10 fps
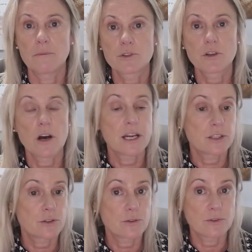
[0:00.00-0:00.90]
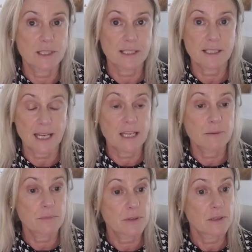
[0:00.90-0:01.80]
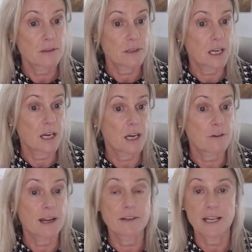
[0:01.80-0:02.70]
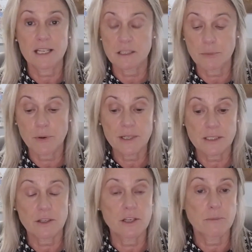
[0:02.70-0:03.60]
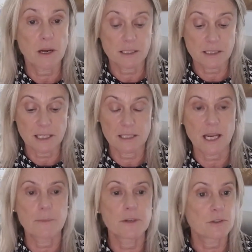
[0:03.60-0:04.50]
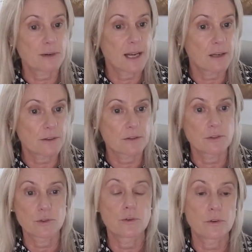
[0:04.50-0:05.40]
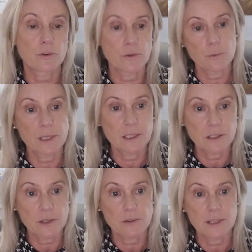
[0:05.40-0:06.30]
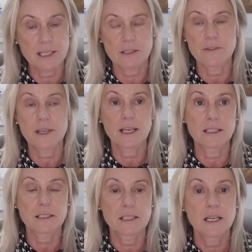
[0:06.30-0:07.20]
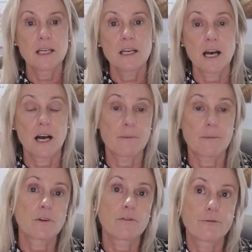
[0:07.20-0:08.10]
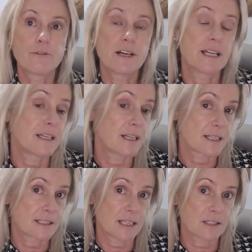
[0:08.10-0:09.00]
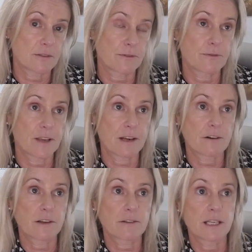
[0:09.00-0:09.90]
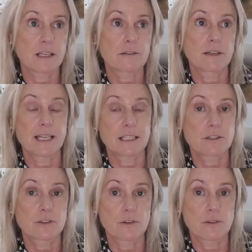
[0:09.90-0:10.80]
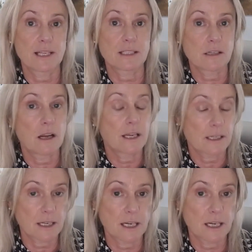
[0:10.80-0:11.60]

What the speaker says: trying to escape around exit points. So you might see damage around the door or the window, things like that. Really excessive fear, I think, leads to things like